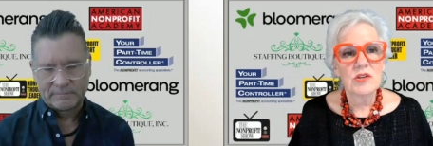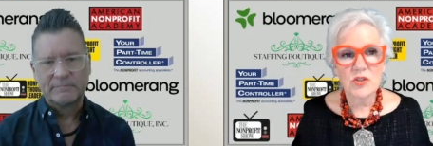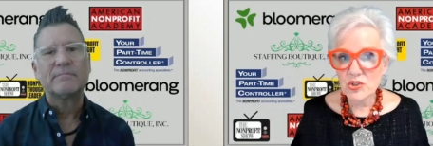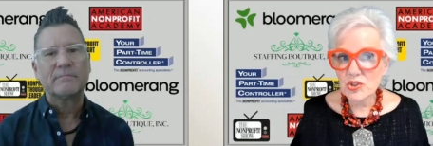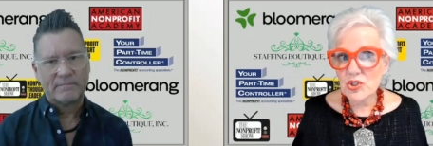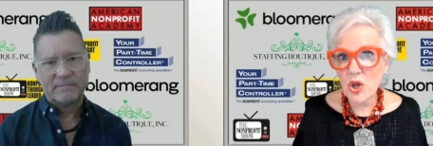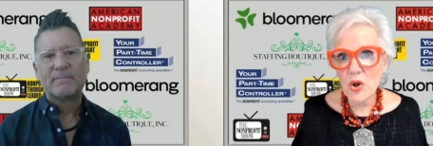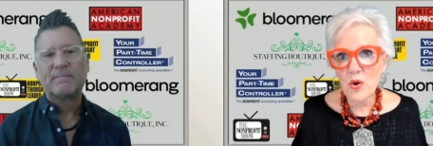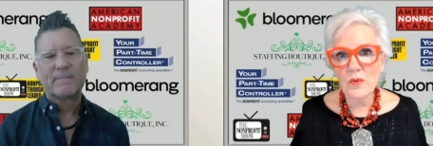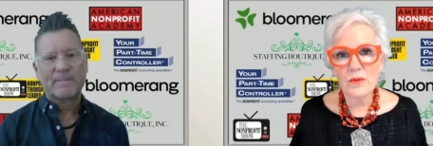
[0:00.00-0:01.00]

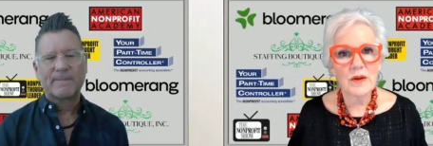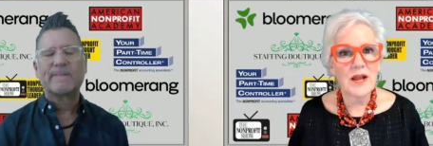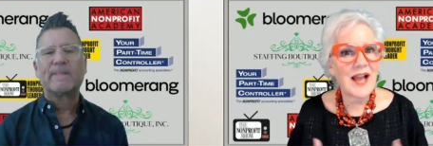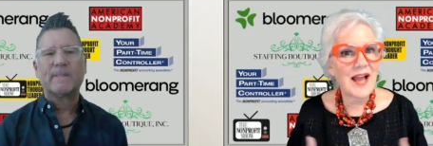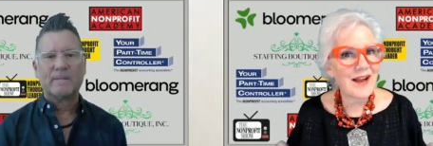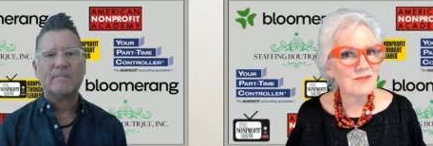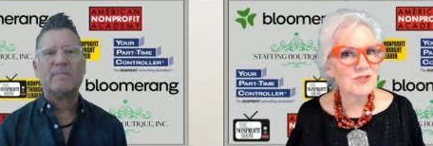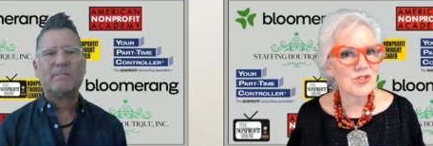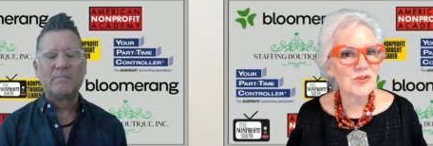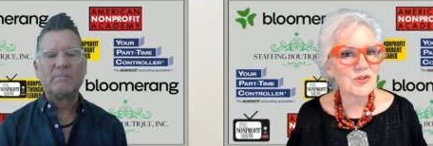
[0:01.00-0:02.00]
Speaker 1: So, how
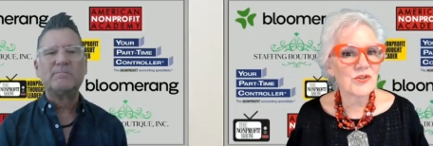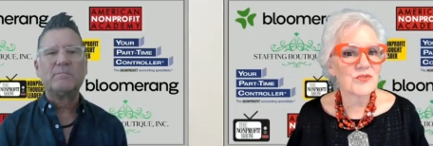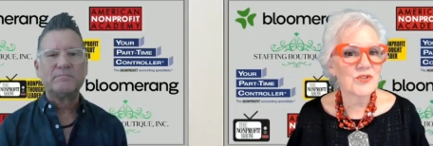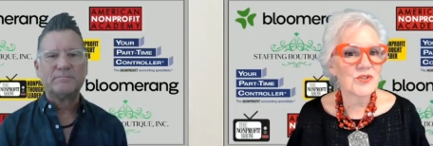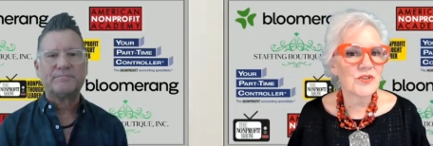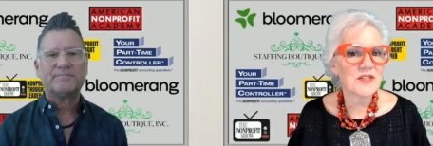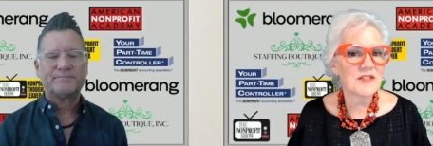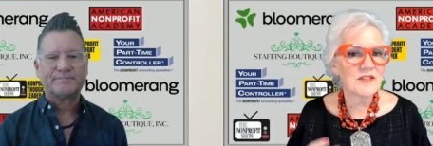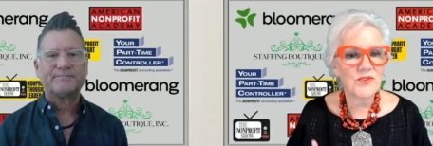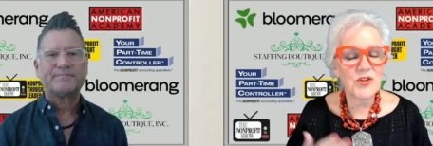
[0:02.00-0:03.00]
do you do
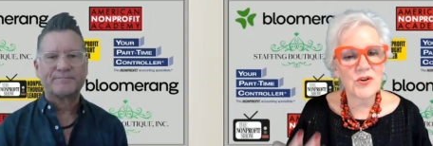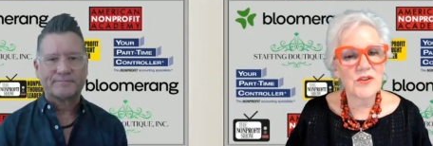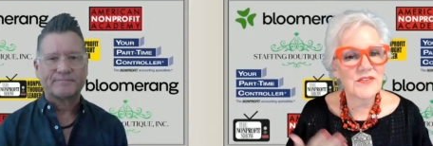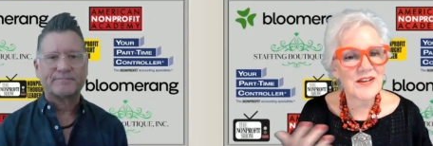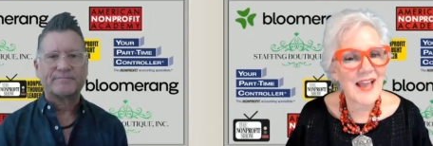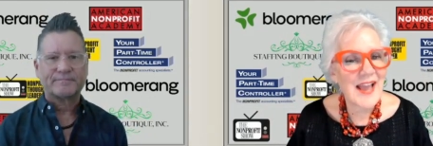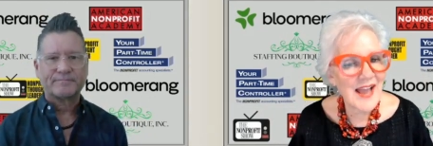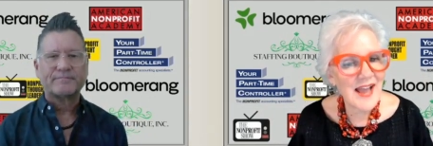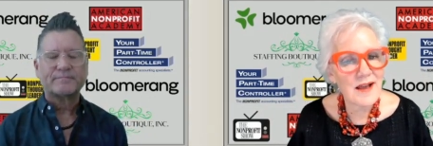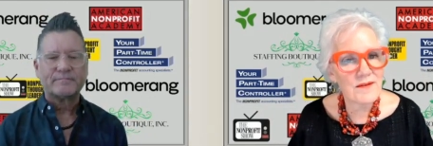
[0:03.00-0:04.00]
this if you don't even
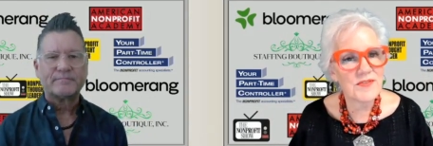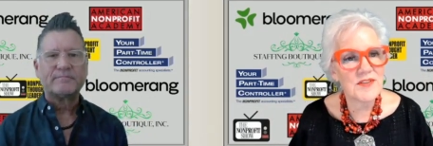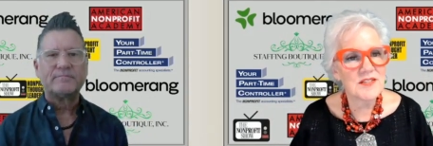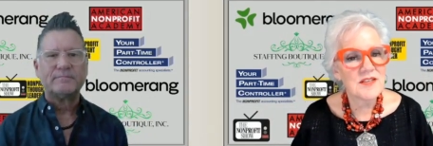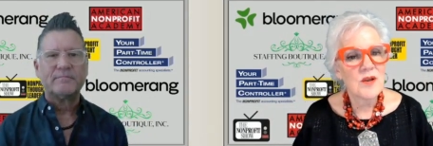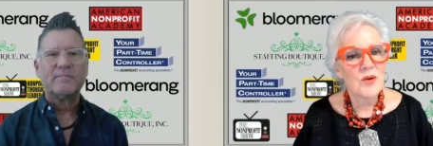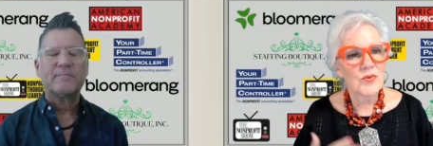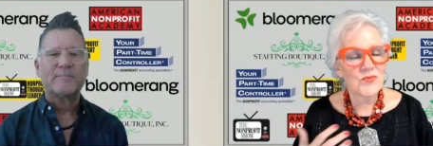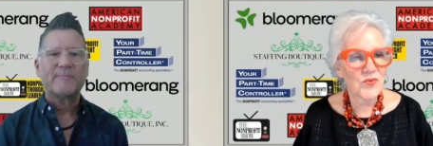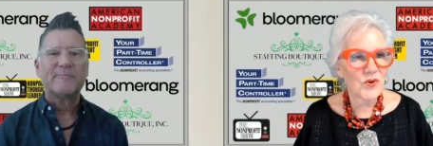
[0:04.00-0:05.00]
have these
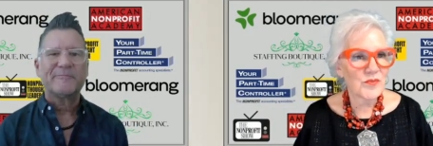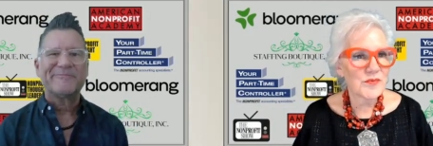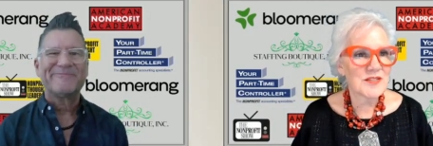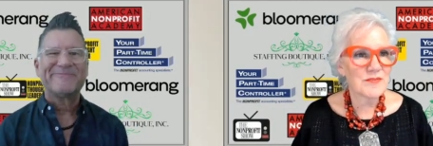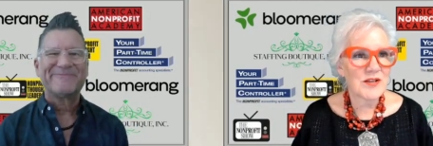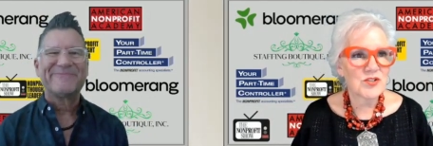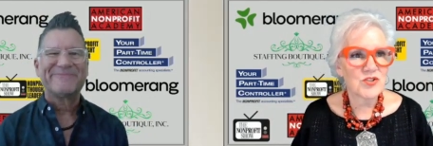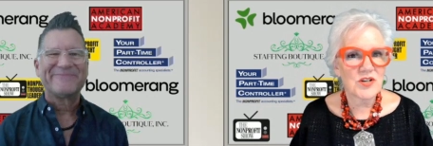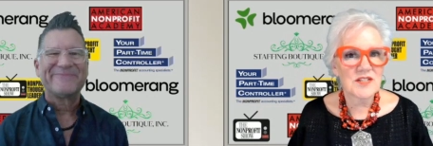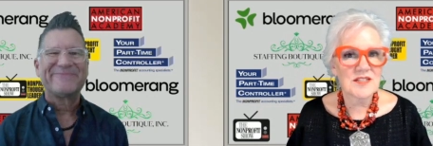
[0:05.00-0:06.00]
performance
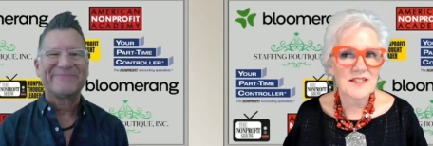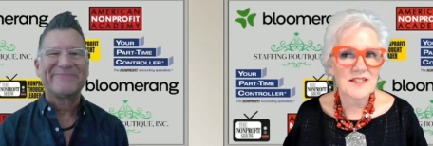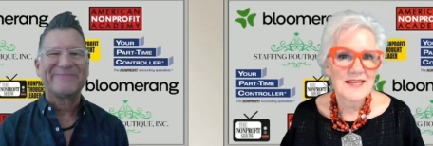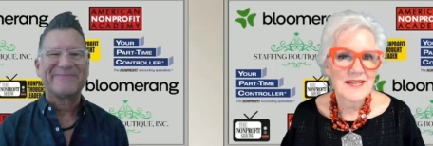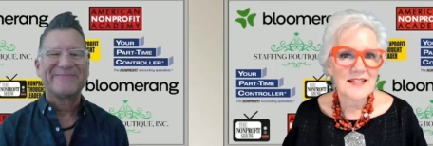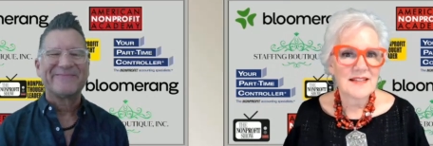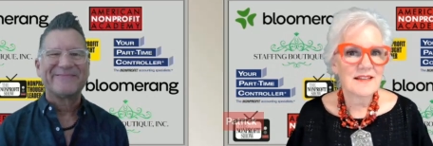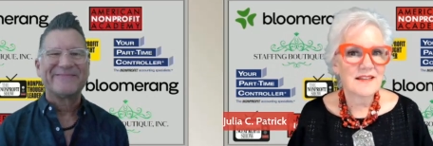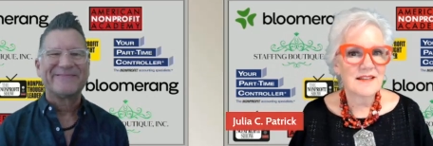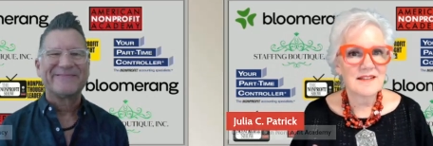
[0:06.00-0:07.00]
metrics?
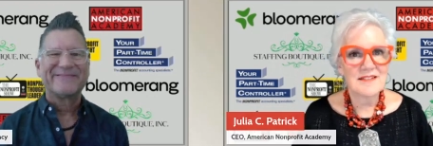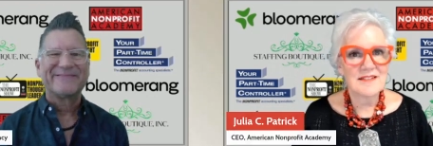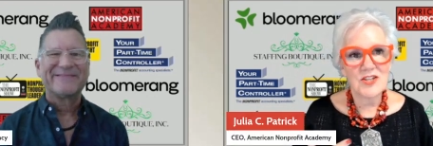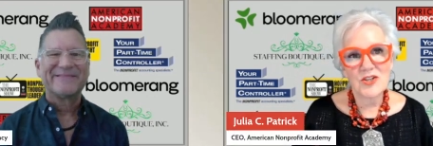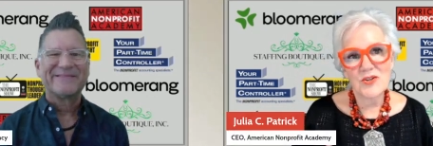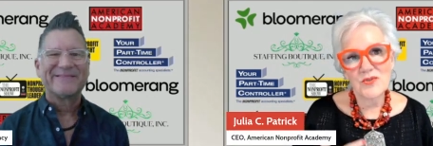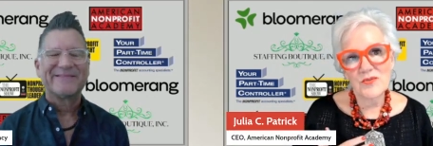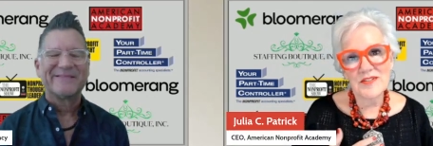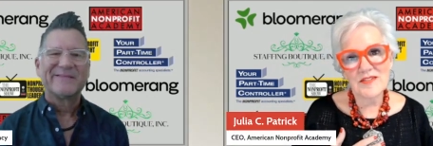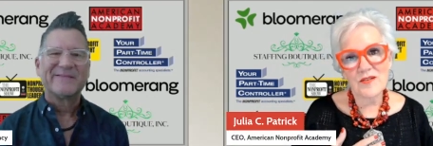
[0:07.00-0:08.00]
Do
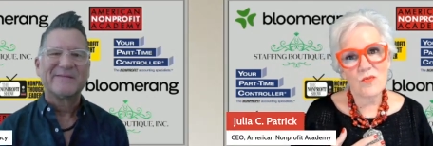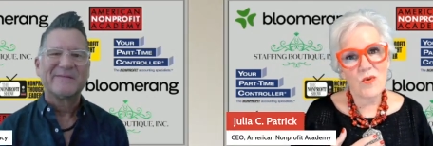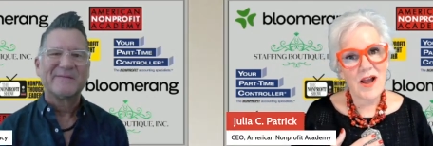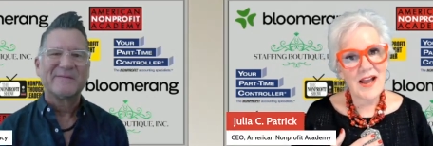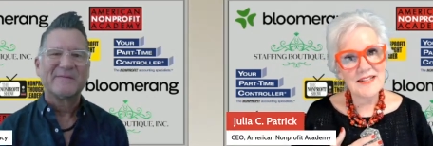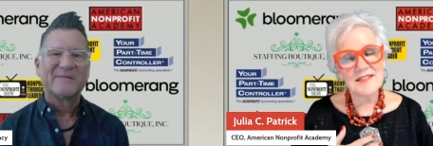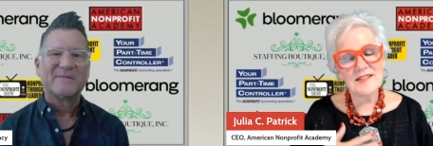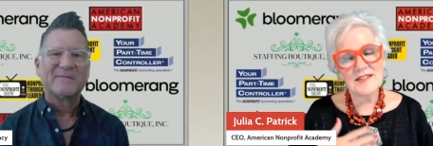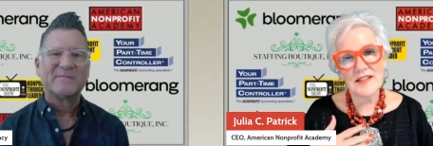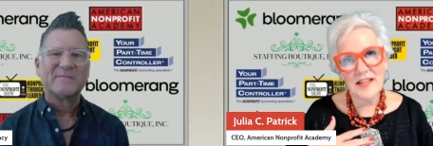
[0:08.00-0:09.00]
you, is it wise
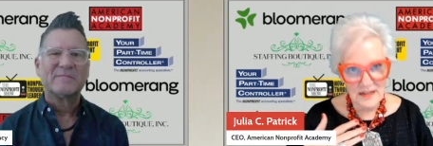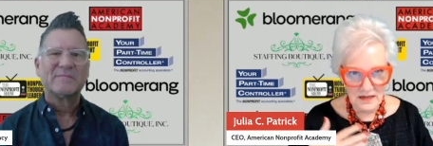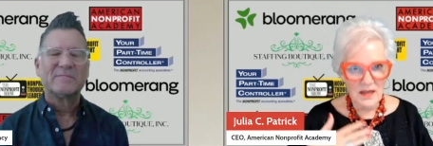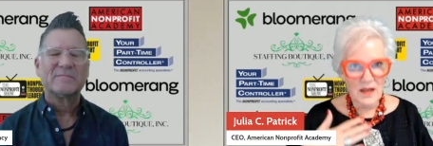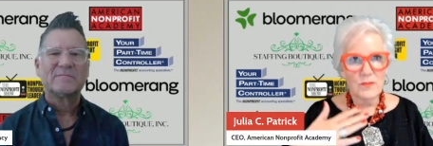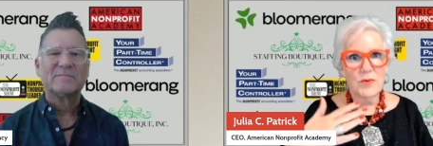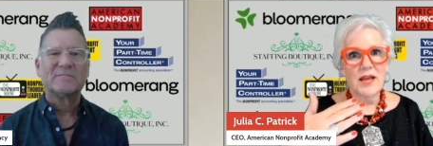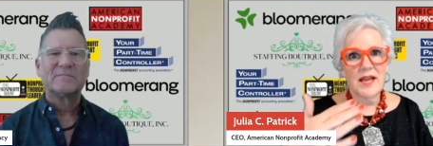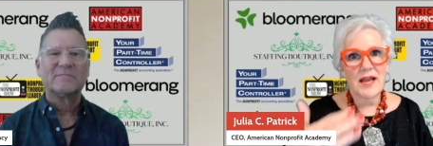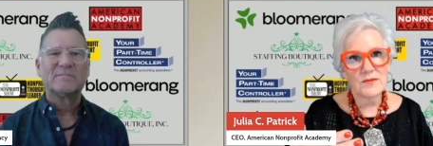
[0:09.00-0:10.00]
to like come
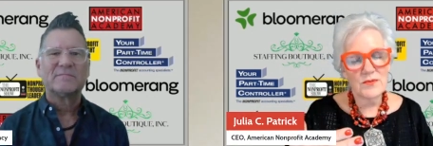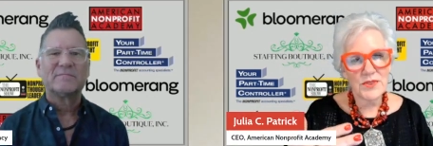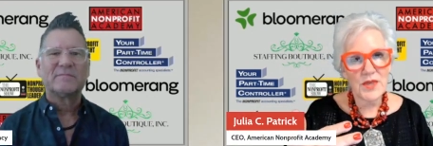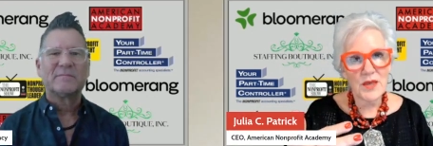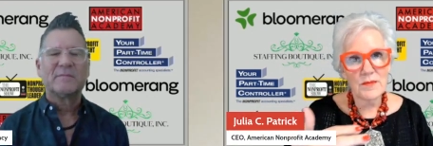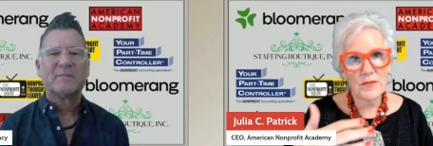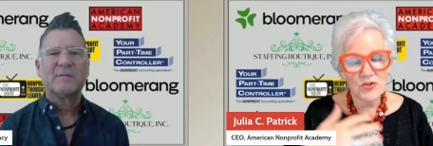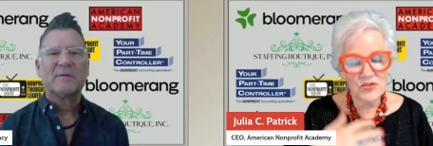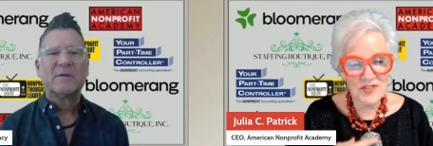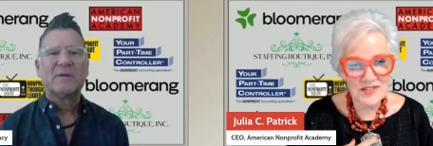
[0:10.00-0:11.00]
ahead with them
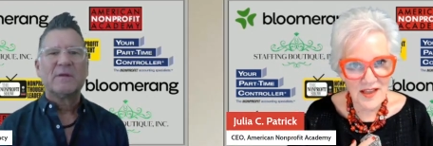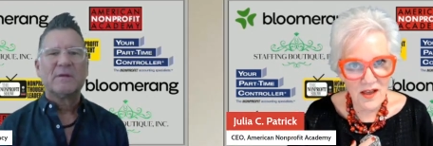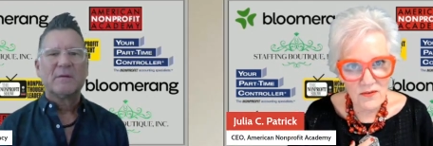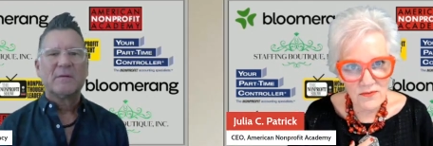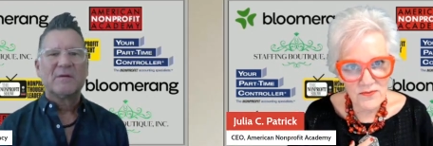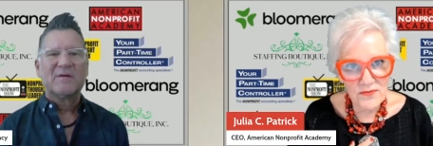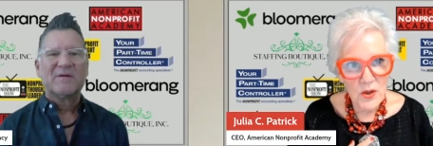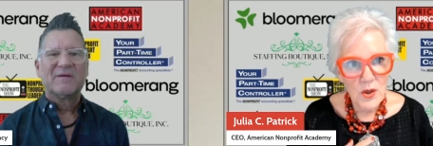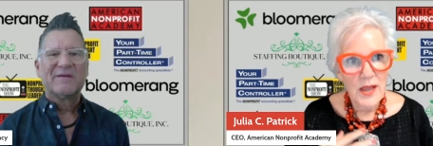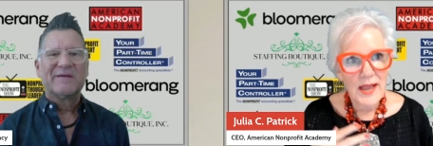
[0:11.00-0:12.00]
yourself?
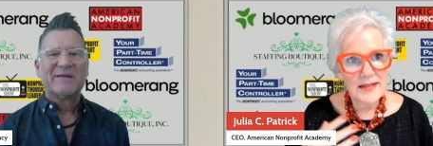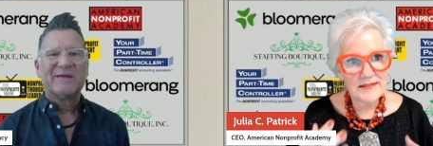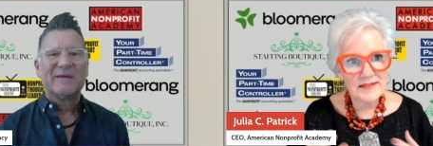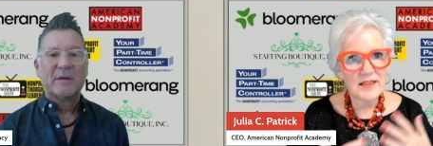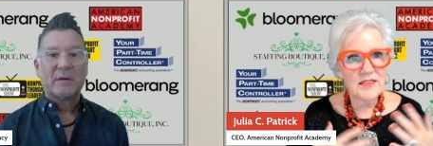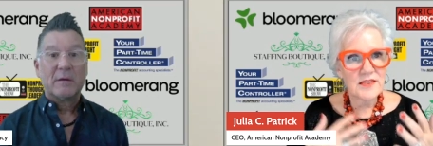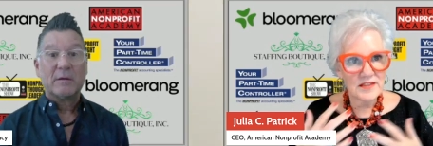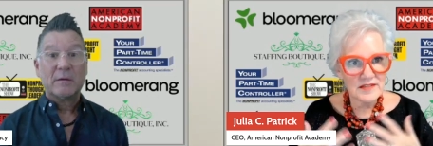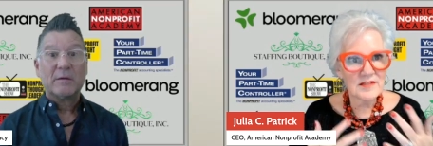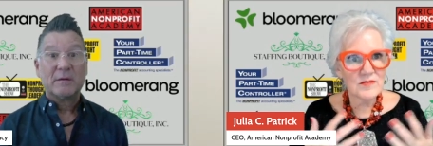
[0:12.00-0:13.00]
and say
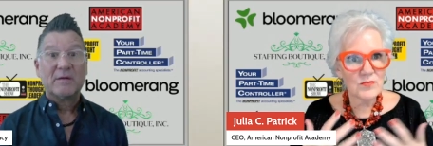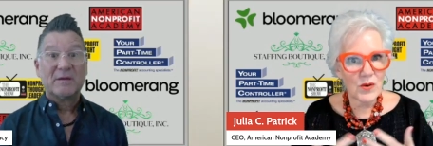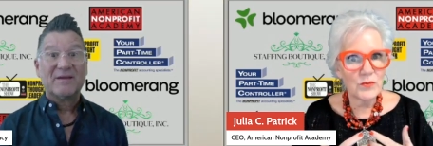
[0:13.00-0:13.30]
this is what